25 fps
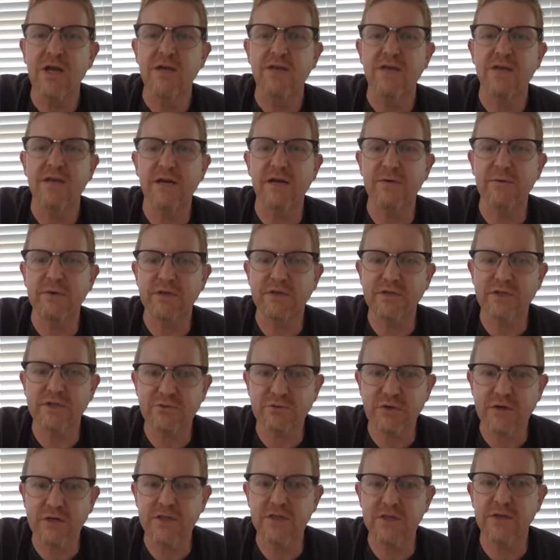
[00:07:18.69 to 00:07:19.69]
that a
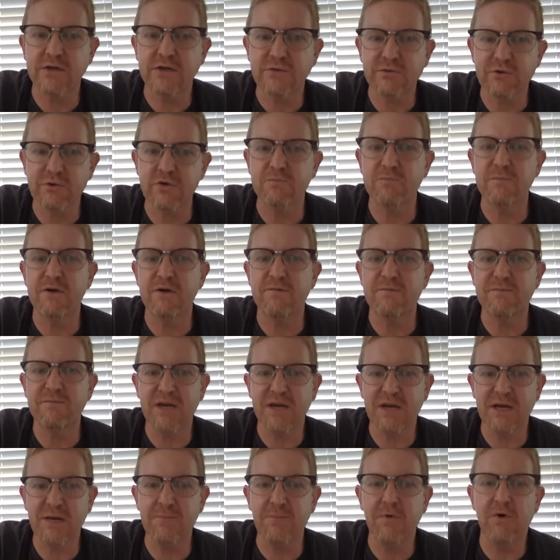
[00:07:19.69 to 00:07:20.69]
restricted group of
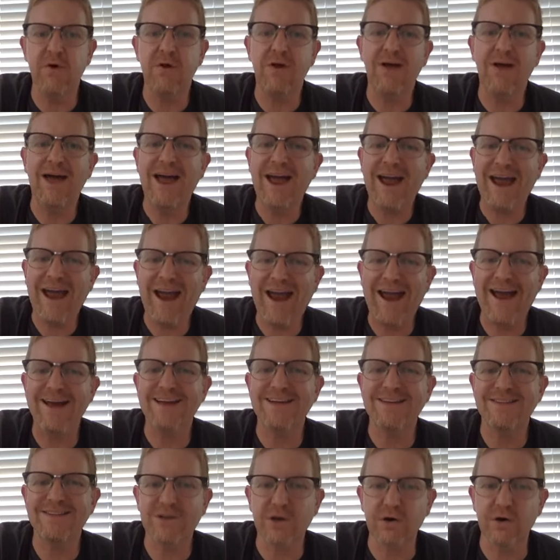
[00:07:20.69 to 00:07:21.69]
people
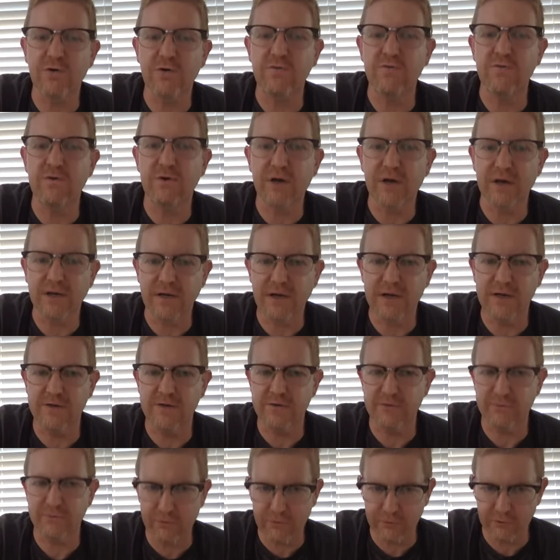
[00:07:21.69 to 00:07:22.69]
has over another
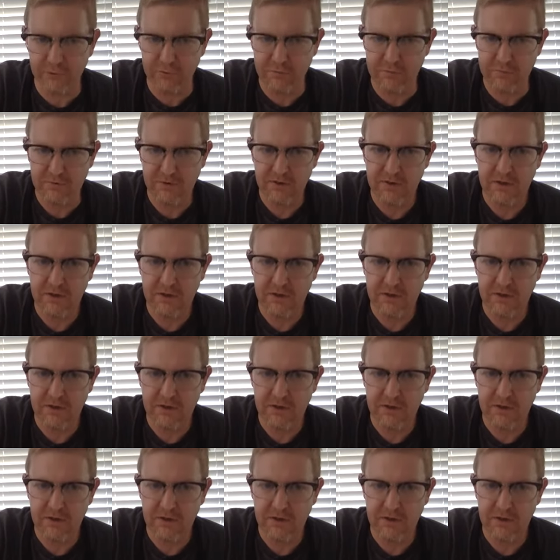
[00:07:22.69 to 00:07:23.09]
group